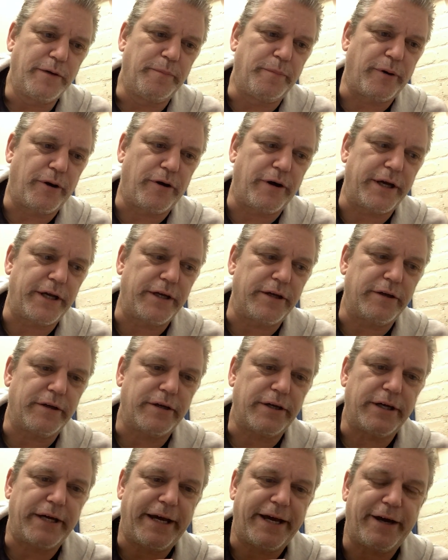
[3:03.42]
by
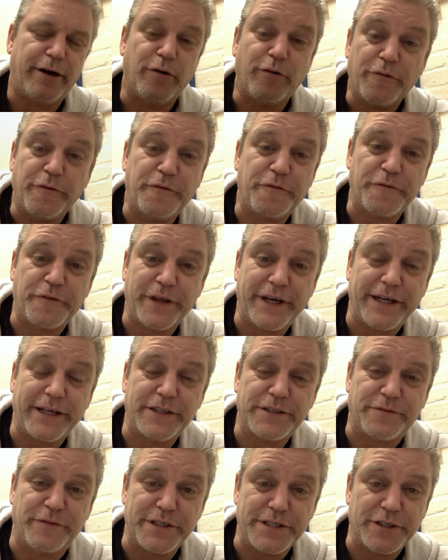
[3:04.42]
health
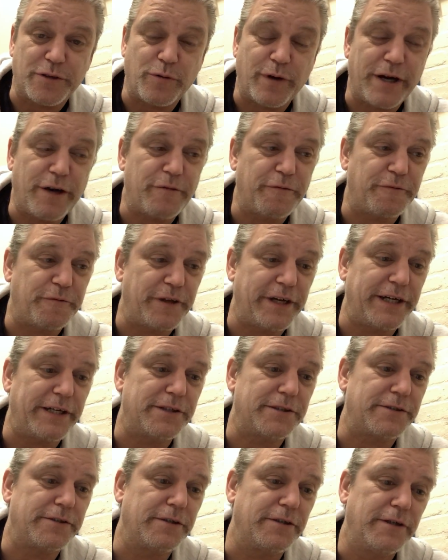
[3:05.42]
things, physical health
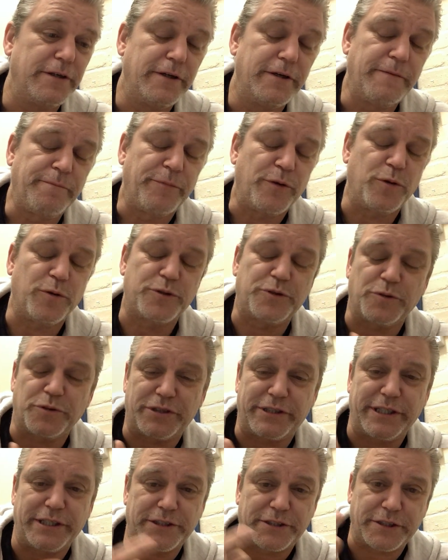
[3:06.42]
things, all sorts
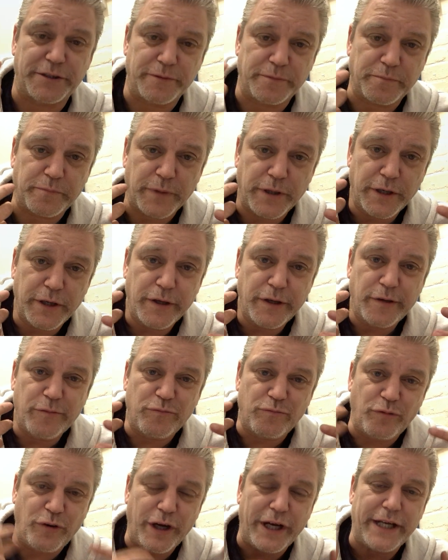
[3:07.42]
of things can
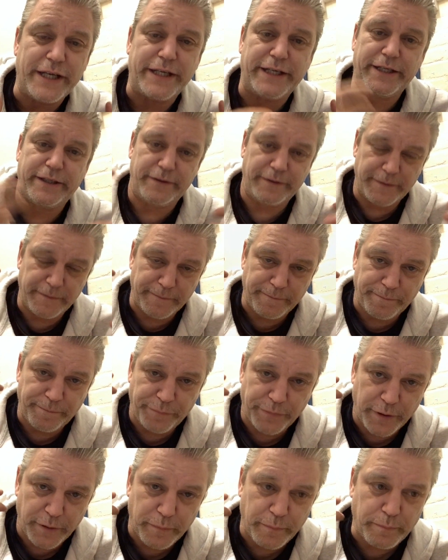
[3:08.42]
really
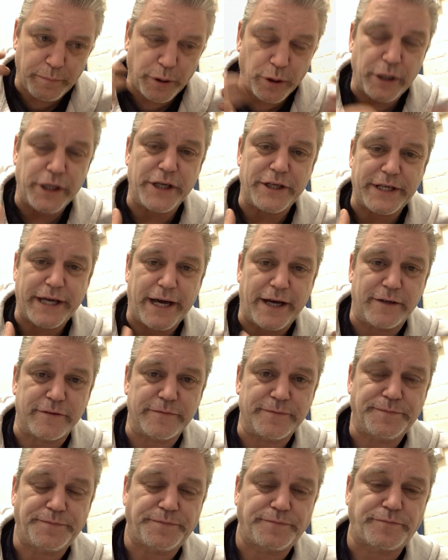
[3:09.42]
pull you
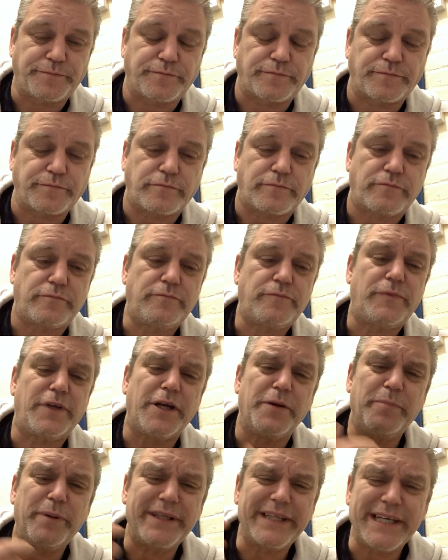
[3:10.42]
down.
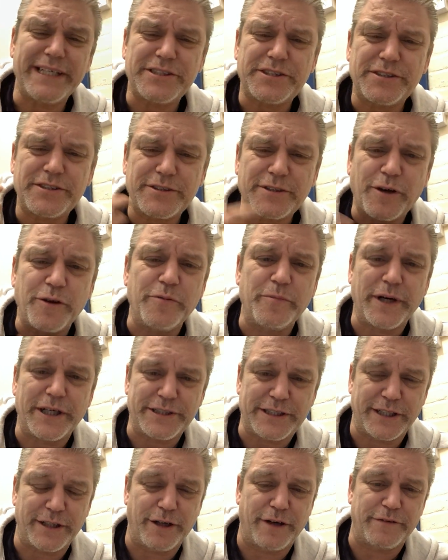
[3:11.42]
But there's so
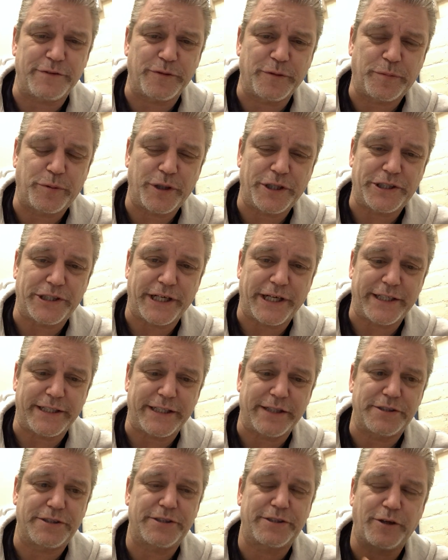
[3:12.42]
much in life to appreciate.
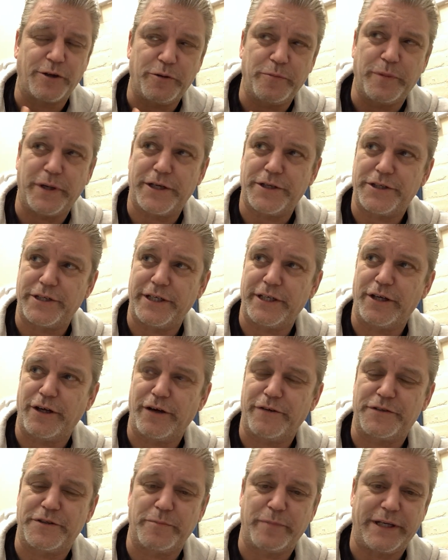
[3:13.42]
There's so much in
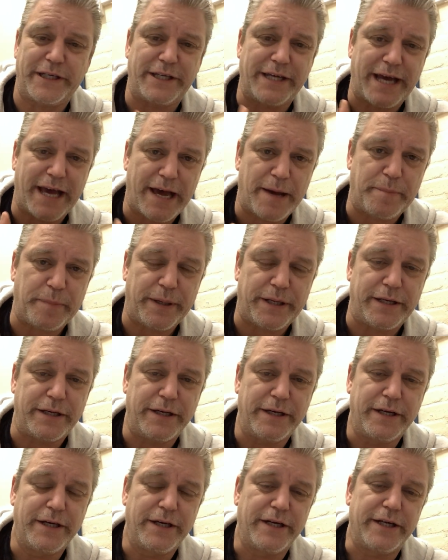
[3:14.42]
life to make you happy.
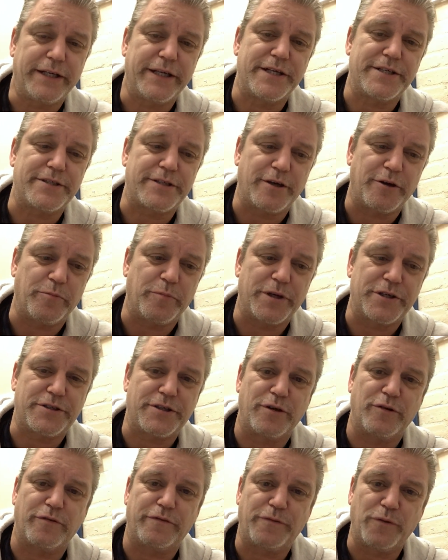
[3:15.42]
And there's so much
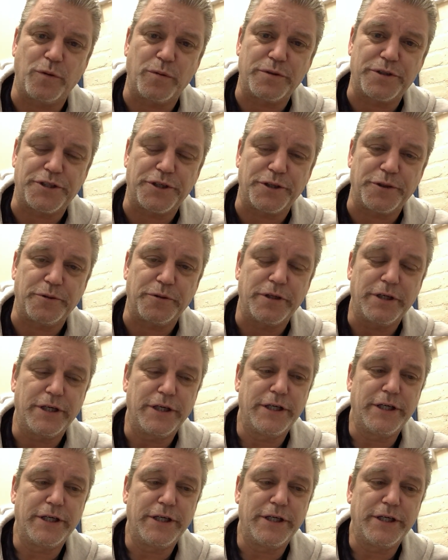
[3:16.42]
to look forward to